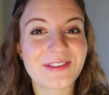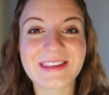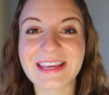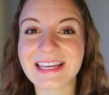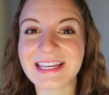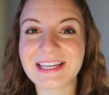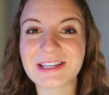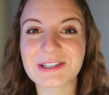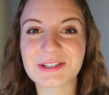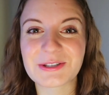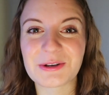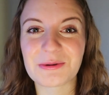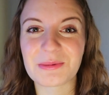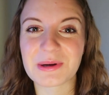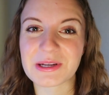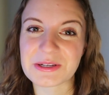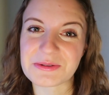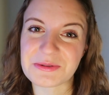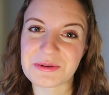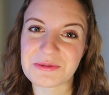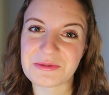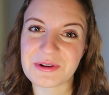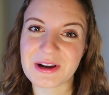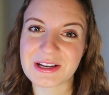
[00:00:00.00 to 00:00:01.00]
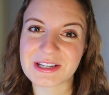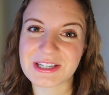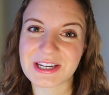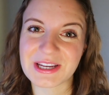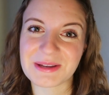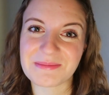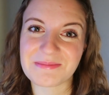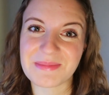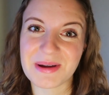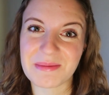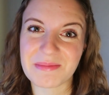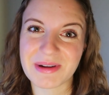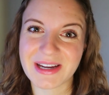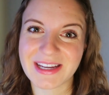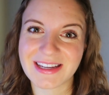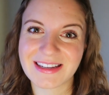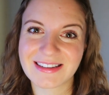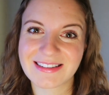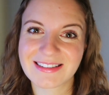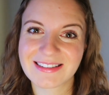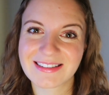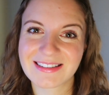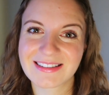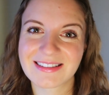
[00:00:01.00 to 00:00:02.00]
Thank you so much for watching. Bye
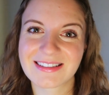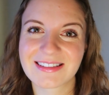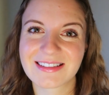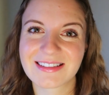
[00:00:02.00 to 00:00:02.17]
bye.